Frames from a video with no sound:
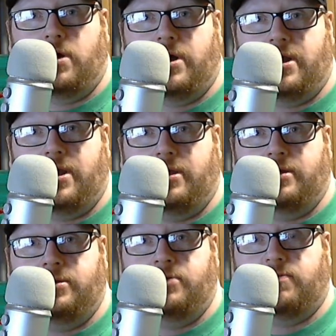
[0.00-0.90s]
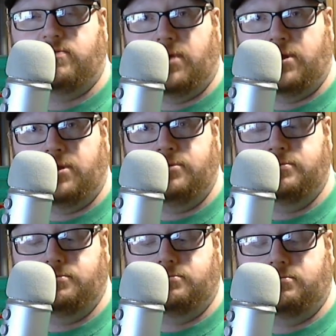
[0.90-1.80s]
Why, hello everybody.
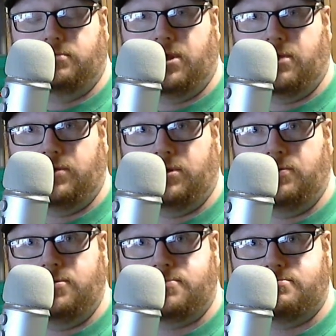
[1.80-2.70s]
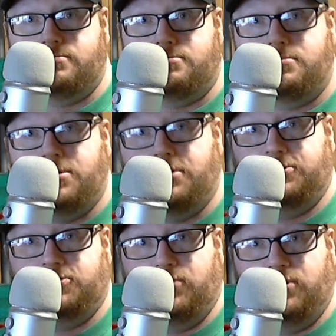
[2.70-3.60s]
How we doing?
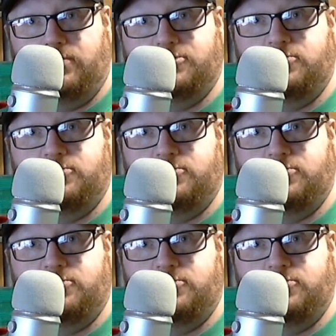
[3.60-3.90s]
It's your buddy